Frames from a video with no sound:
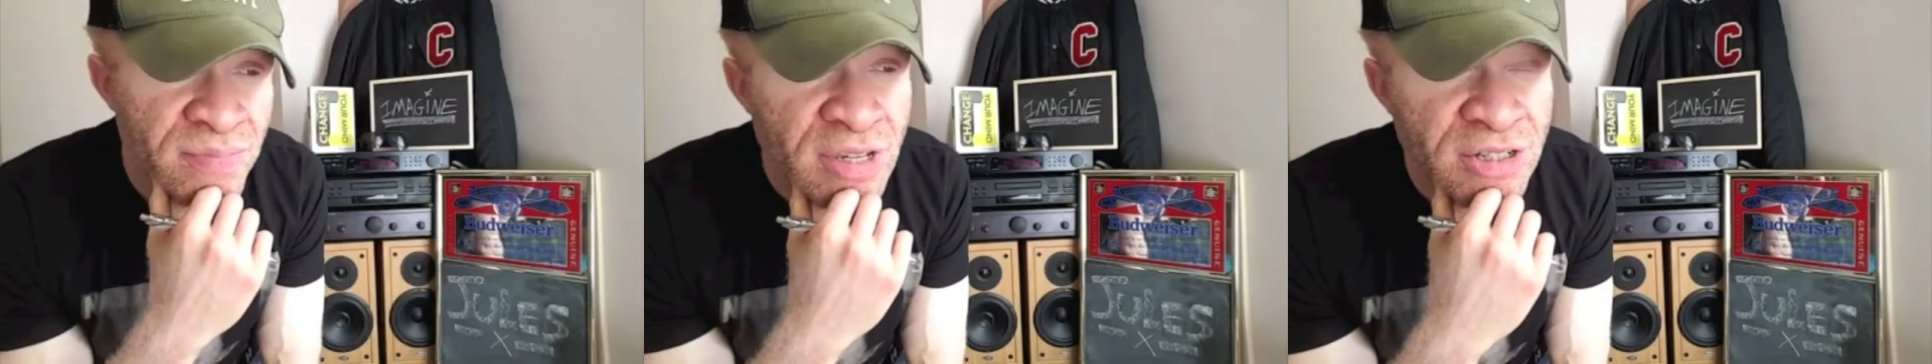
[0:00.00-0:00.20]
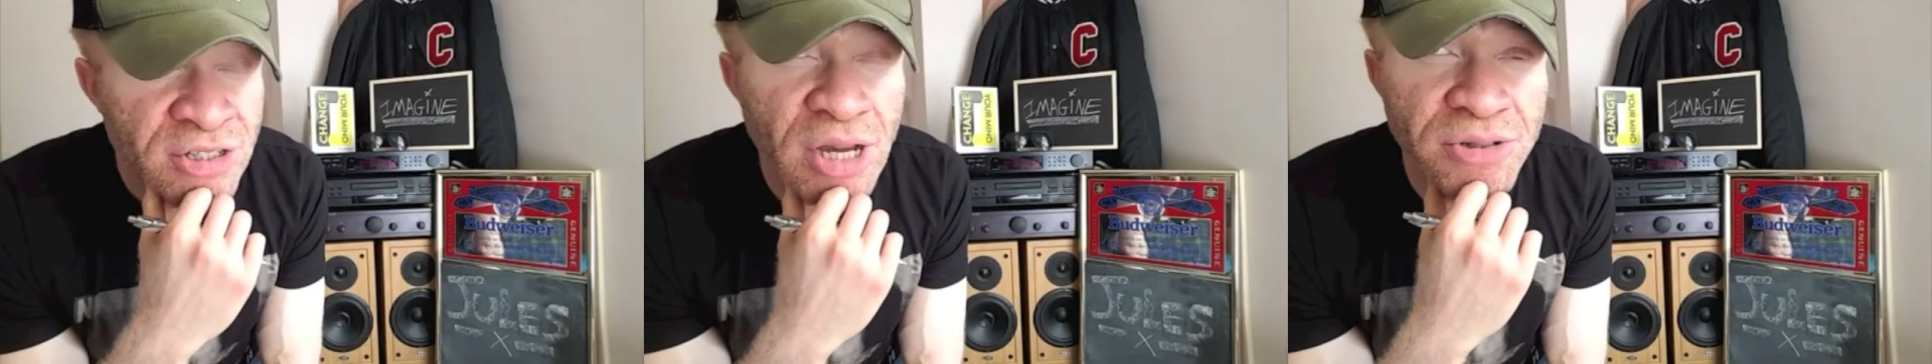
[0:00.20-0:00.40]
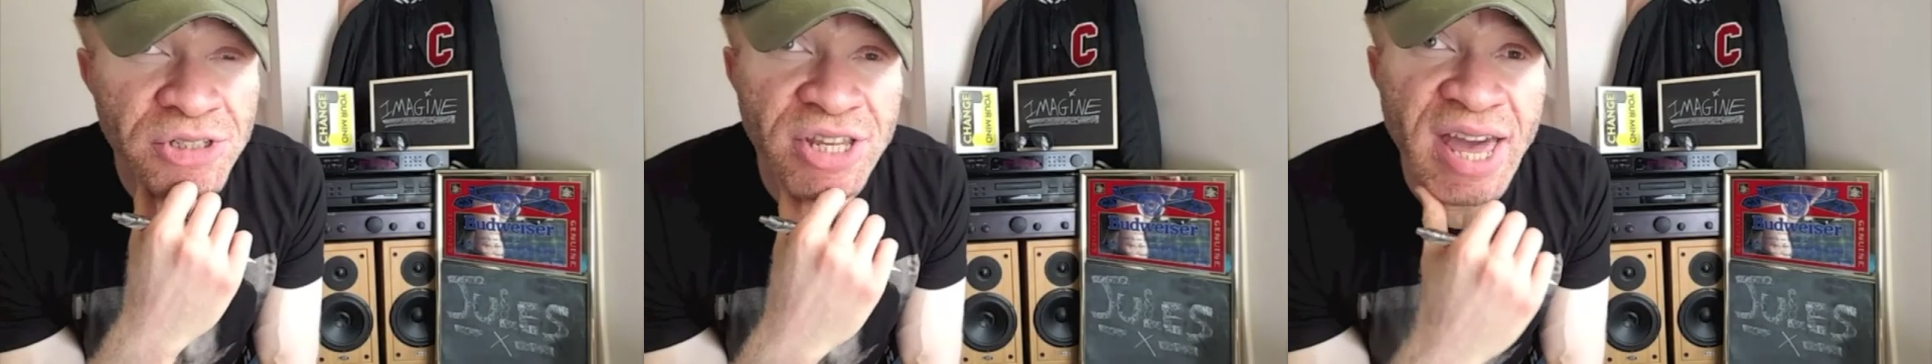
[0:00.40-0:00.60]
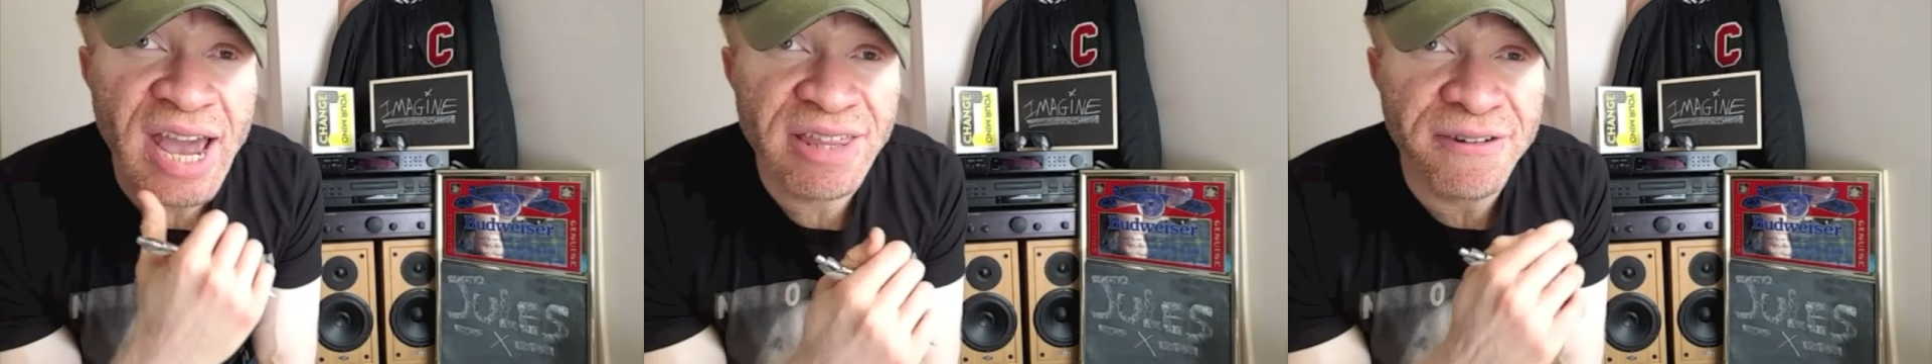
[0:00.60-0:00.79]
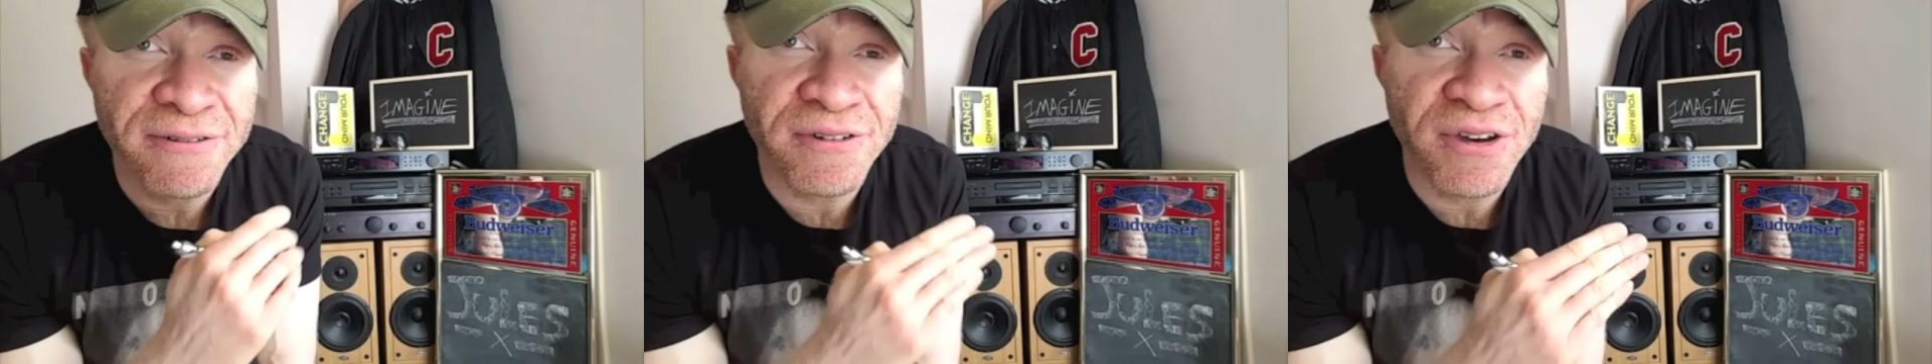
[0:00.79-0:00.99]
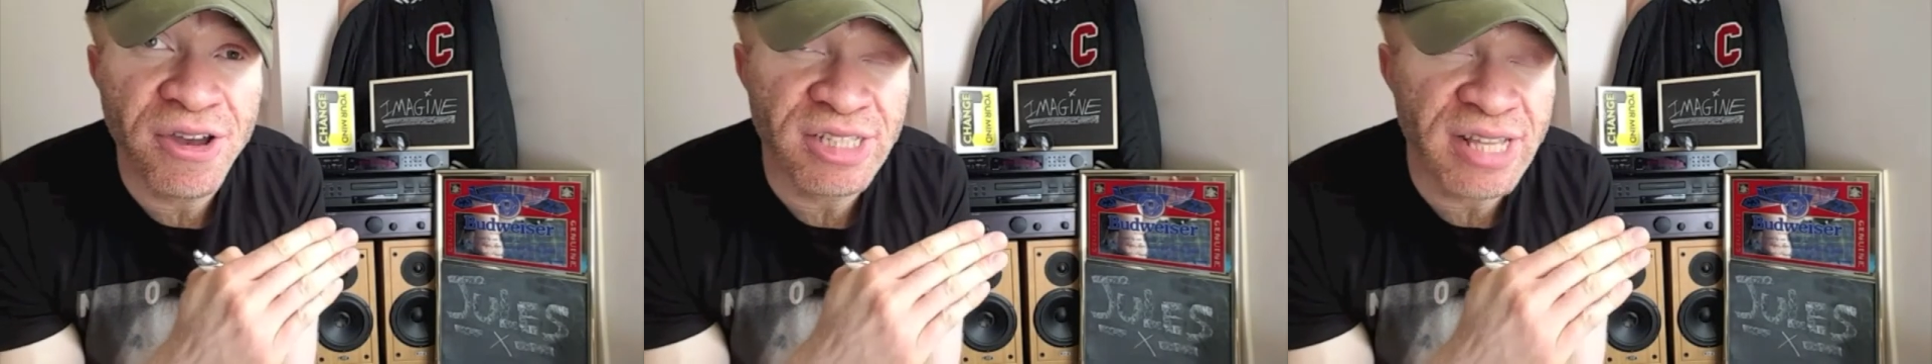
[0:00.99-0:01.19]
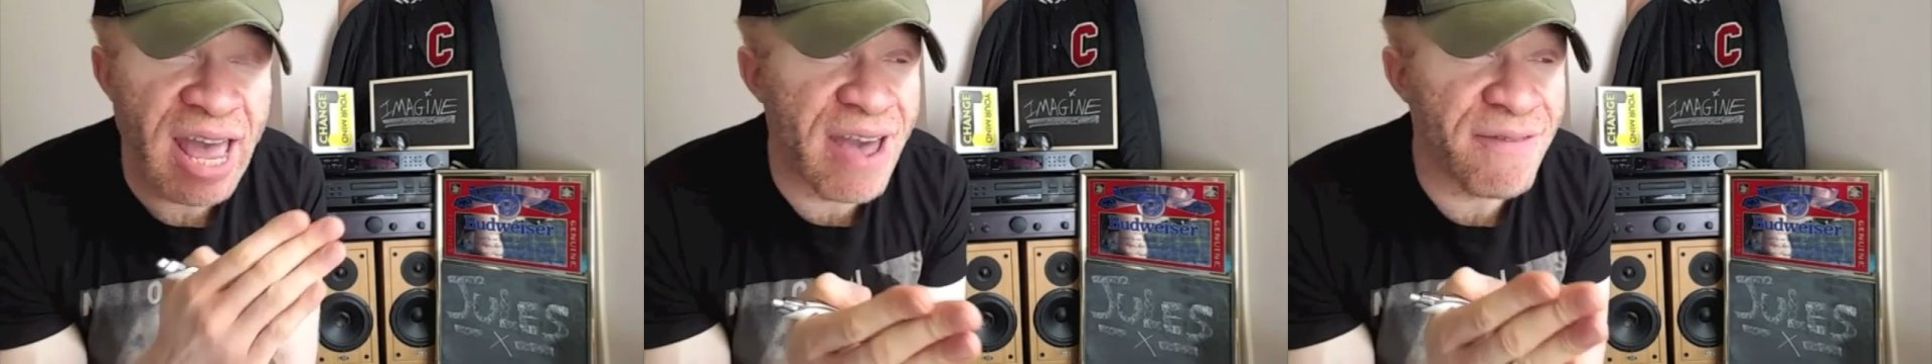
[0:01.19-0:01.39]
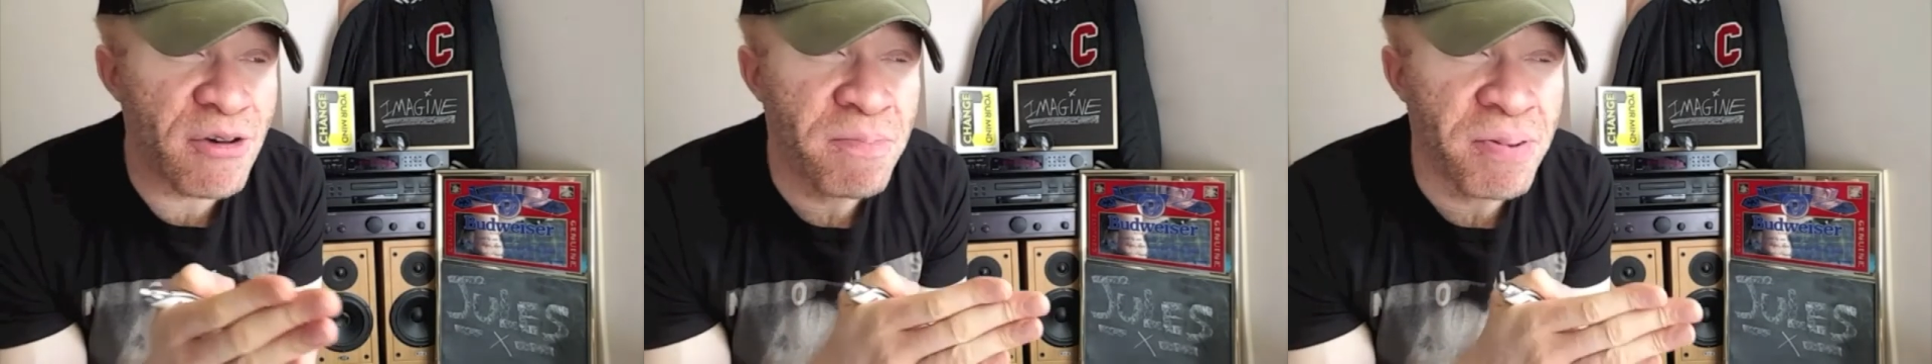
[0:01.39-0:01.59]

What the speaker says: So today, the first ever